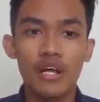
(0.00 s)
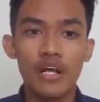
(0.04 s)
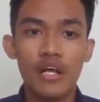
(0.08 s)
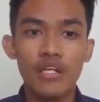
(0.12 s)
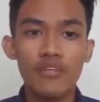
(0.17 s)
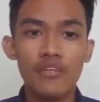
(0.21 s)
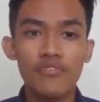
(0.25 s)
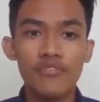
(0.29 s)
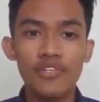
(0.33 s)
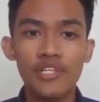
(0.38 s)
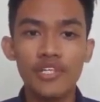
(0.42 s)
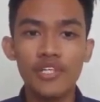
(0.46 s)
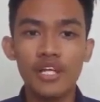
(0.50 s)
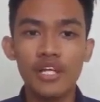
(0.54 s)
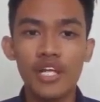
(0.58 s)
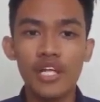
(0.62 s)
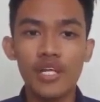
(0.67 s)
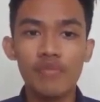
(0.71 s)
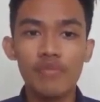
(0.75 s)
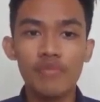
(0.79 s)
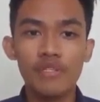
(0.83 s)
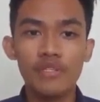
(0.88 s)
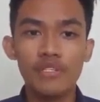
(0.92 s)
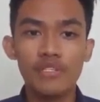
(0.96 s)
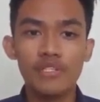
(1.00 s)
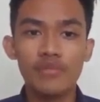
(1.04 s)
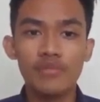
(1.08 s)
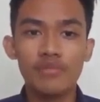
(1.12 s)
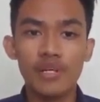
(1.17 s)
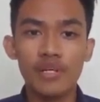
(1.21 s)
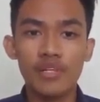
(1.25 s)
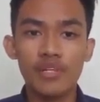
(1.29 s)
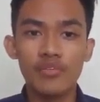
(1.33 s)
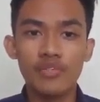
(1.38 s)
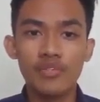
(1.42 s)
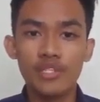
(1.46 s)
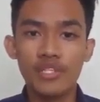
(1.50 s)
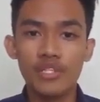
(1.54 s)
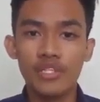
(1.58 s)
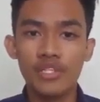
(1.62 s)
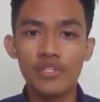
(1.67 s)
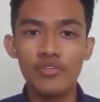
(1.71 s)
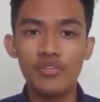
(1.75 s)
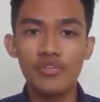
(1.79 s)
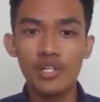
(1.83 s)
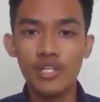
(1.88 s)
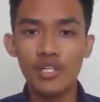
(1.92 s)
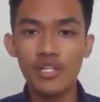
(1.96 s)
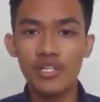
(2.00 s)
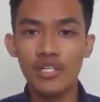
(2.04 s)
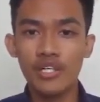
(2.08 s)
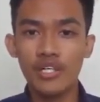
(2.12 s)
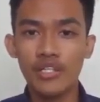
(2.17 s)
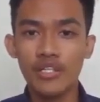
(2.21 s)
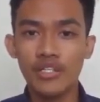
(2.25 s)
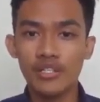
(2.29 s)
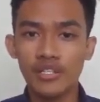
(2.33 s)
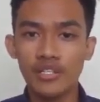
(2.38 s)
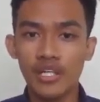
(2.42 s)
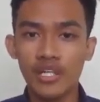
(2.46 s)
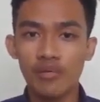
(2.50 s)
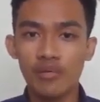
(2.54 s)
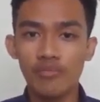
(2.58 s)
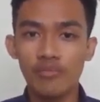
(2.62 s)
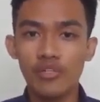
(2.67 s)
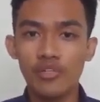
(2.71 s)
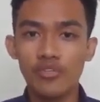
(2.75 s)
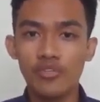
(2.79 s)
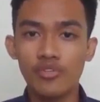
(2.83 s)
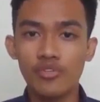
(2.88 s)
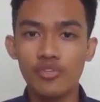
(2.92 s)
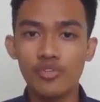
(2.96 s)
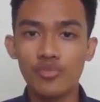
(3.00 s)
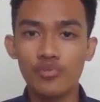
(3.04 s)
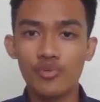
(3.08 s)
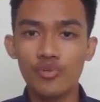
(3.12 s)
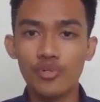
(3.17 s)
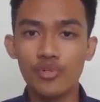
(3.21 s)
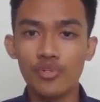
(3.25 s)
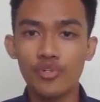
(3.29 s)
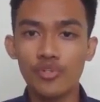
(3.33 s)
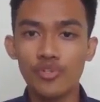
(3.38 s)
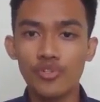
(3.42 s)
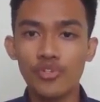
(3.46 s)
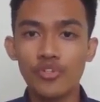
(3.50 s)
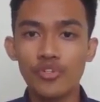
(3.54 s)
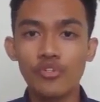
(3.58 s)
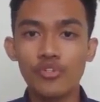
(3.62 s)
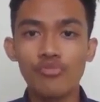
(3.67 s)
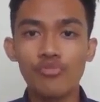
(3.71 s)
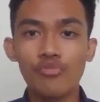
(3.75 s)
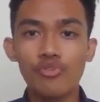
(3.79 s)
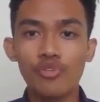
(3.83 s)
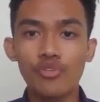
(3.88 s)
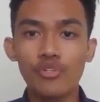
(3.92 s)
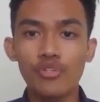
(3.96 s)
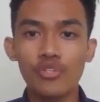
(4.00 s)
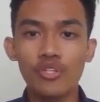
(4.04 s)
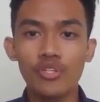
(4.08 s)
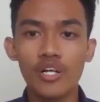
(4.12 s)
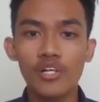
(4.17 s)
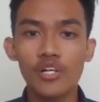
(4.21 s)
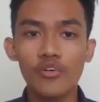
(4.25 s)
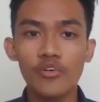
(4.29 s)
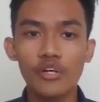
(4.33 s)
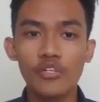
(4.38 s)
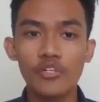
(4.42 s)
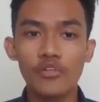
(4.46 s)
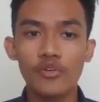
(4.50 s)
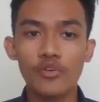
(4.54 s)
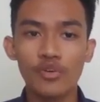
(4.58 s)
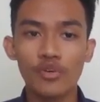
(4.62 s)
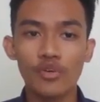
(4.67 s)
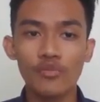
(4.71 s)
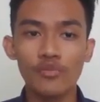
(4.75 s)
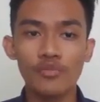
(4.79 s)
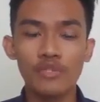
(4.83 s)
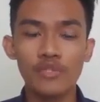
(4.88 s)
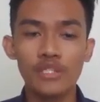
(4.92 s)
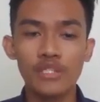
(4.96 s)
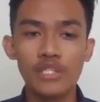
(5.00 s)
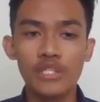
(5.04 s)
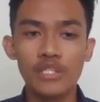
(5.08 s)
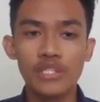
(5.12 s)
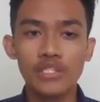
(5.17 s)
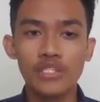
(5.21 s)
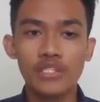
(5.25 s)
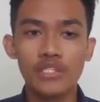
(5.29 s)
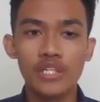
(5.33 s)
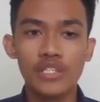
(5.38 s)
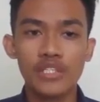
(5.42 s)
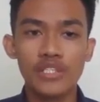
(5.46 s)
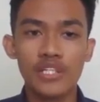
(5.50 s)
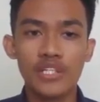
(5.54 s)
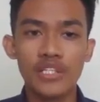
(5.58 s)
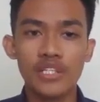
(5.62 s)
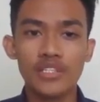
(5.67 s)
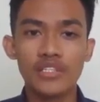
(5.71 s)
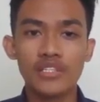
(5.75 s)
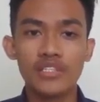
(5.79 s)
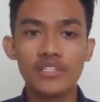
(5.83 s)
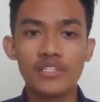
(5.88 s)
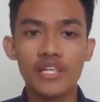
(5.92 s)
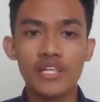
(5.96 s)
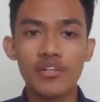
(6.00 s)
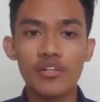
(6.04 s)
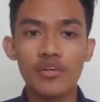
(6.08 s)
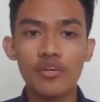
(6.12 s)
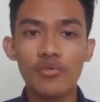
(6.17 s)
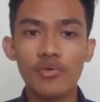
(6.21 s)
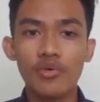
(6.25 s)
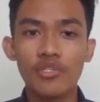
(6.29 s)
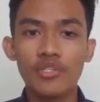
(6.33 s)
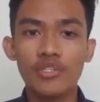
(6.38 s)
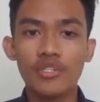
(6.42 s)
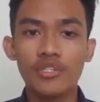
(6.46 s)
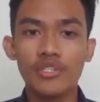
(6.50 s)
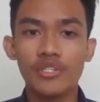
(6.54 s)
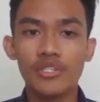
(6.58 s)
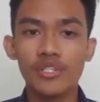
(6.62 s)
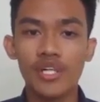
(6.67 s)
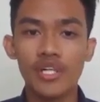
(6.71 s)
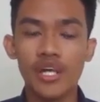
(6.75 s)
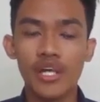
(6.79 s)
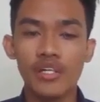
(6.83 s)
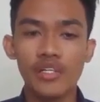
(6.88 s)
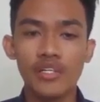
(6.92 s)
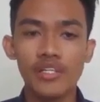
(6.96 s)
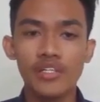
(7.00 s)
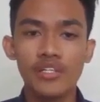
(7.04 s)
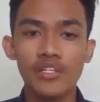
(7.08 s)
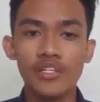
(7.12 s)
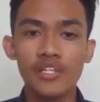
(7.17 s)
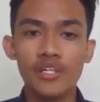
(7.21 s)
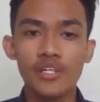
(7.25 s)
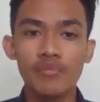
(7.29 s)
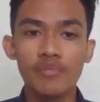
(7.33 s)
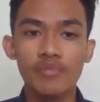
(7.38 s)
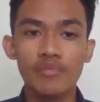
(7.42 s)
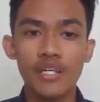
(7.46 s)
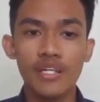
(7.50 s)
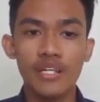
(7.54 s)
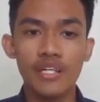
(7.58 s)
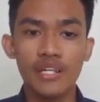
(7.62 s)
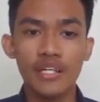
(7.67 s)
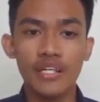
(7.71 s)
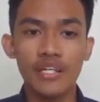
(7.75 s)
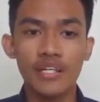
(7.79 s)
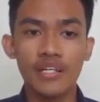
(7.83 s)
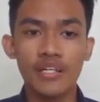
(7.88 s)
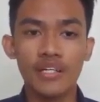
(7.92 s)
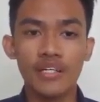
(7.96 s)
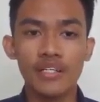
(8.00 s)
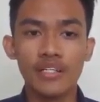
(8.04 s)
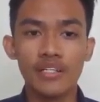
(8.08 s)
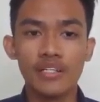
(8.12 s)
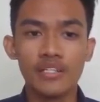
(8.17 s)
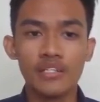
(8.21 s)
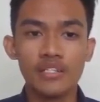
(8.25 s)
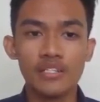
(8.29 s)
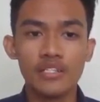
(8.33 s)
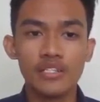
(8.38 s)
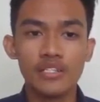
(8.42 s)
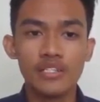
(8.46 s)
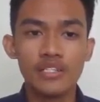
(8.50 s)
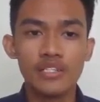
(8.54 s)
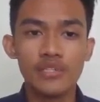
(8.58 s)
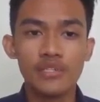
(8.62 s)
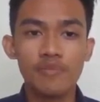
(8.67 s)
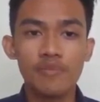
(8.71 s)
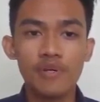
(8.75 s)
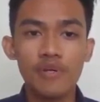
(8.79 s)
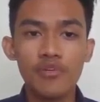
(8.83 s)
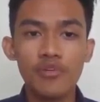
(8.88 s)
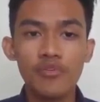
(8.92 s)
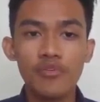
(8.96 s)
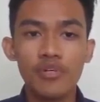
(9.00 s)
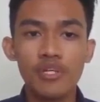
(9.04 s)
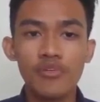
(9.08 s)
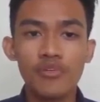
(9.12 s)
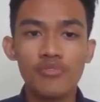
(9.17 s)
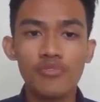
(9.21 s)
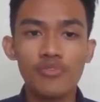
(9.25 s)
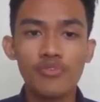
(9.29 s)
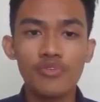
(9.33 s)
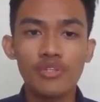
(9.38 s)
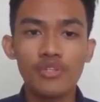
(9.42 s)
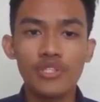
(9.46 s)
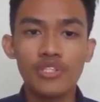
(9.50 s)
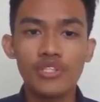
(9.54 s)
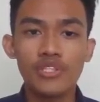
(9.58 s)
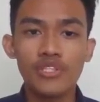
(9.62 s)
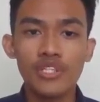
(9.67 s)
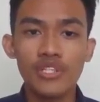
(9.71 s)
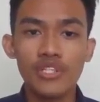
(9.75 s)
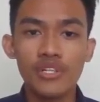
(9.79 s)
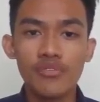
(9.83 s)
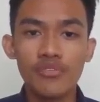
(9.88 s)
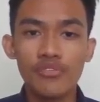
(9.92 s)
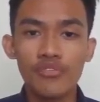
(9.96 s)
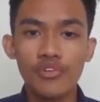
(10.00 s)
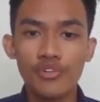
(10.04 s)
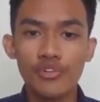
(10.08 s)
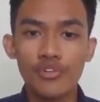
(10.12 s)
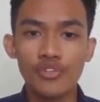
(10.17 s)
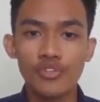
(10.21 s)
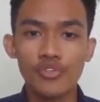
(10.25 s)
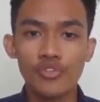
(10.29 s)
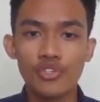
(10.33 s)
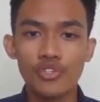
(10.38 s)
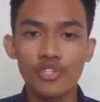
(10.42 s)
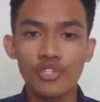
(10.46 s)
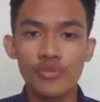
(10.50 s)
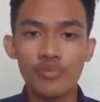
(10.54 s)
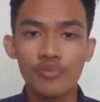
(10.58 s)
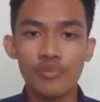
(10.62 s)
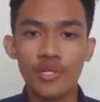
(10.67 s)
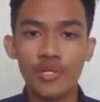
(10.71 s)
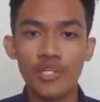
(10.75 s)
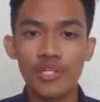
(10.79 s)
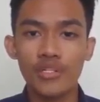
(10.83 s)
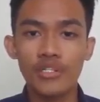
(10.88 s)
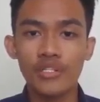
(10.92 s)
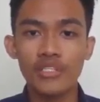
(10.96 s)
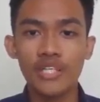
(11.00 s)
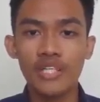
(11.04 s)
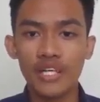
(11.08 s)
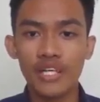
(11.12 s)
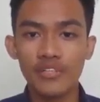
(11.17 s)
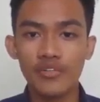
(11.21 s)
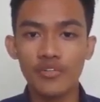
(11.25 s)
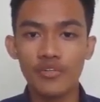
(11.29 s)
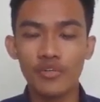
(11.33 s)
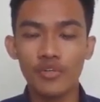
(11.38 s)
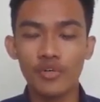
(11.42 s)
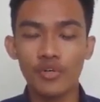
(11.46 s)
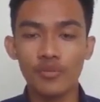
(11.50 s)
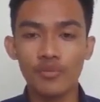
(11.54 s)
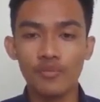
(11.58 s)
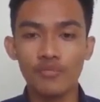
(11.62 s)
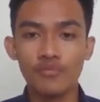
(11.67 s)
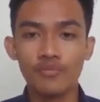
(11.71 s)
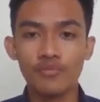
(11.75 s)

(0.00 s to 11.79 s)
Artificial elements by using a nuclear reactor can be used to produce useful radioisotope such as xenon-133 and yttrium-90. Spent nuclear fuel is centrifuged to separate this isotope.